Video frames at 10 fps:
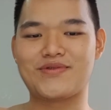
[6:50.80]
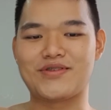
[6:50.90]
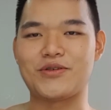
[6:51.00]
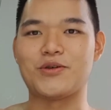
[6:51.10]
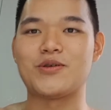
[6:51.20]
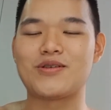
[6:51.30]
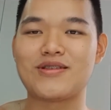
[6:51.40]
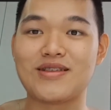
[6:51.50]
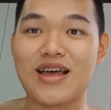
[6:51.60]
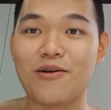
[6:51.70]
So
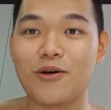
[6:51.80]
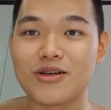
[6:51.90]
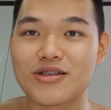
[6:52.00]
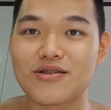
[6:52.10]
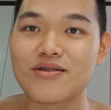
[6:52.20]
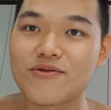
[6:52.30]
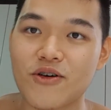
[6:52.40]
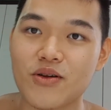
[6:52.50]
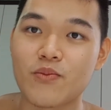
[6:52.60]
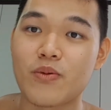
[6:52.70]
that was
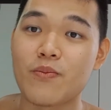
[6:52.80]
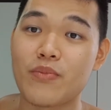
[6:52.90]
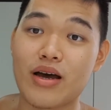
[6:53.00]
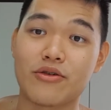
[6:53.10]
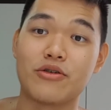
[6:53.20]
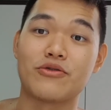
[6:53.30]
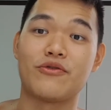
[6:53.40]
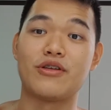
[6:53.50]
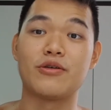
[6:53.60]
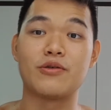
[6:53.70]
for the Bear
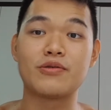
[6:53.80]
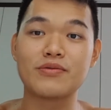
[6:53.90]
video.